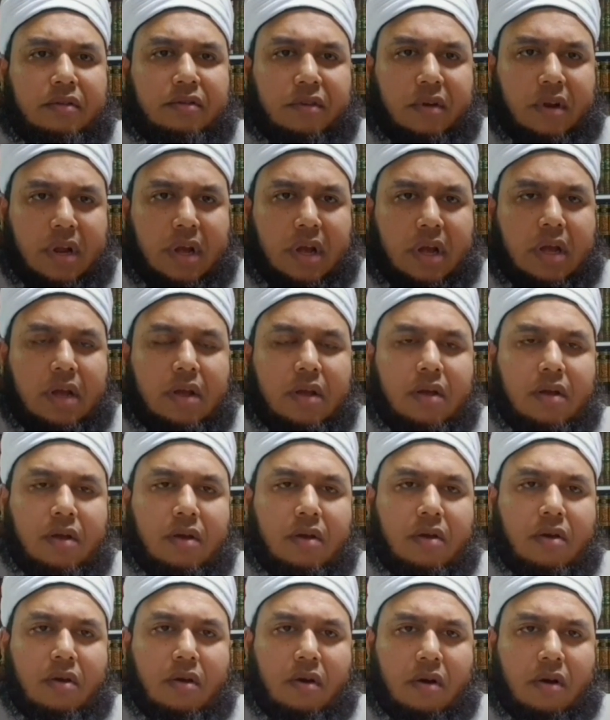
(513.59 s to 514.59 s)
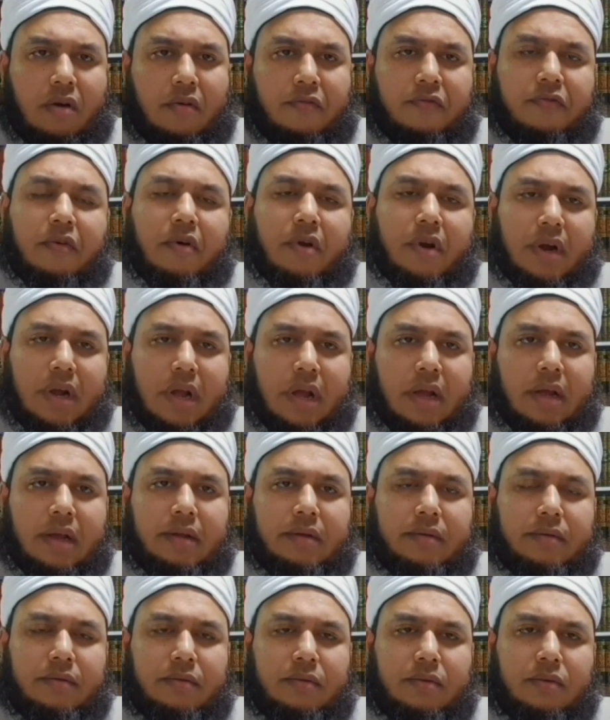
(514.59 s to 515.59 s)
Salah of 4
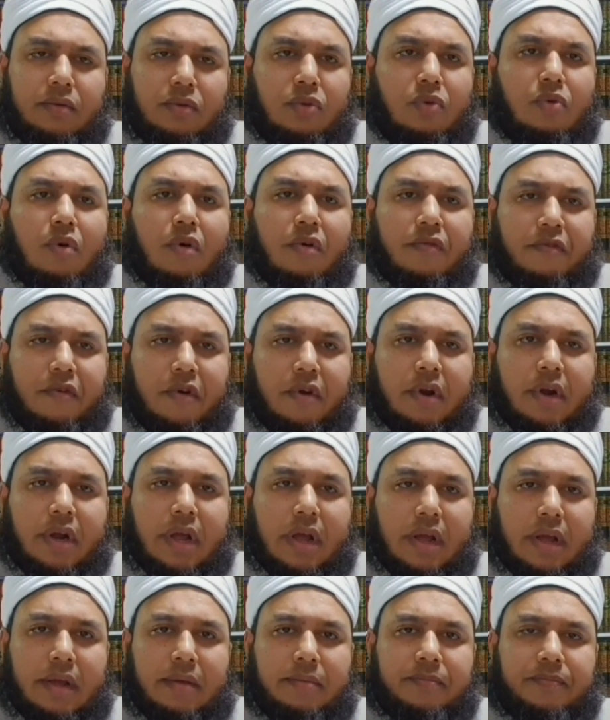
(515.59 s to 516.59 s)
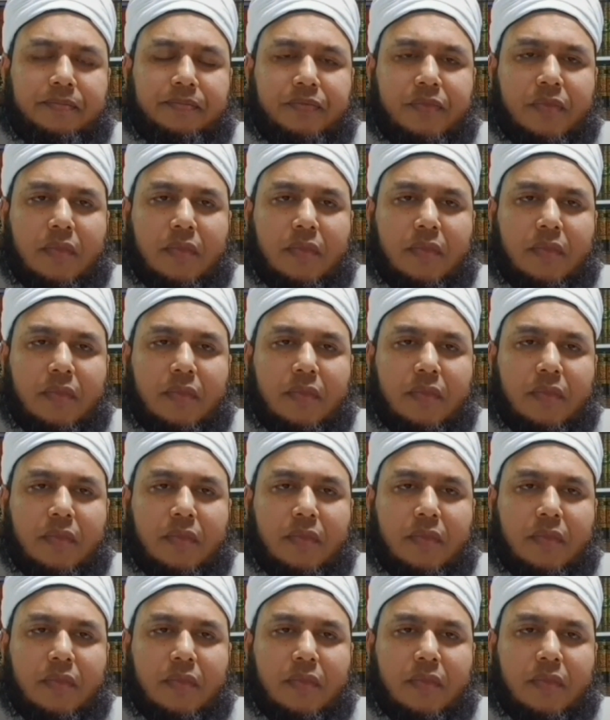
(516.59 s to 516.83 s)
raka'ah, 2 or 4 raka'ah.